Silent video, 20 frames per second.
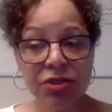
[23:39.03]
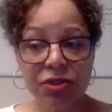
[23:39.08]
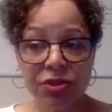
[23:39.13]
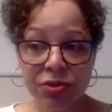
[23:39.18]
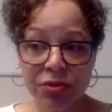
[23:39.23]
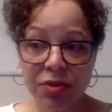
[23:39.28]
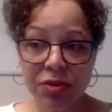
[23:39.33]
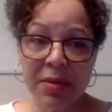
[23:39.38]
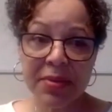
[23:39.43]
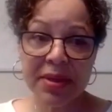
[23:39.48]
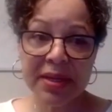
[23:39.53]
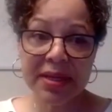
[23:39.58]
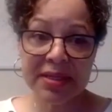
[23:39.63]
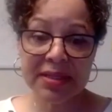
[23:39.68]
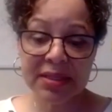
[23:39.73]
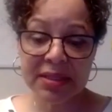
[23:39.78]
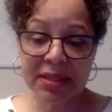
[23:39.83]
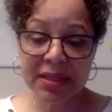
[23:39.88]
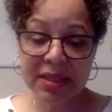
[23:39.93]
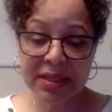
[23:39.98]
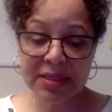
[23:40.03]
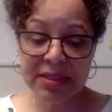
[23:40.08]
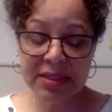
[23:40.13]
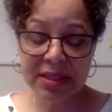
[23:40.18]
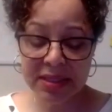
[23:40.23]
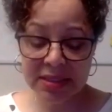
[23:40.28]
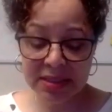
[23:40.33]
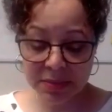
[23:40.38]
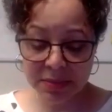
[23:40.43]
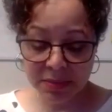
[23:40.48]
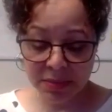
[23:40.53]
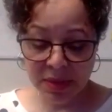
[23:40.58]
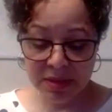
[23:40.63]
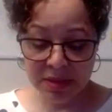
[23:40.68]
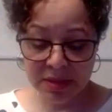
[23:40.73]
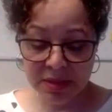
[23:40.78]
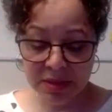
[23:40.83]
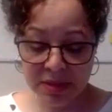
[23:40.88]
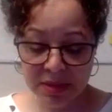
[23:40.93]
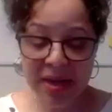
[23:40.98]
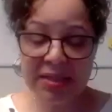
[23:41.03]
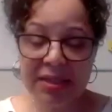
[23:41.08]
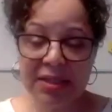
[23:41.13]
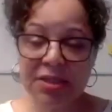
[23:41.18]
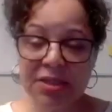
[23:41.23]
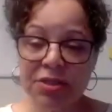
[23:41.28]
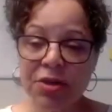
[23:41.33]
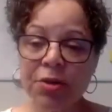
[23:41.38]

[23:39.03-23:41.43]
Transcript: Trauma is a process.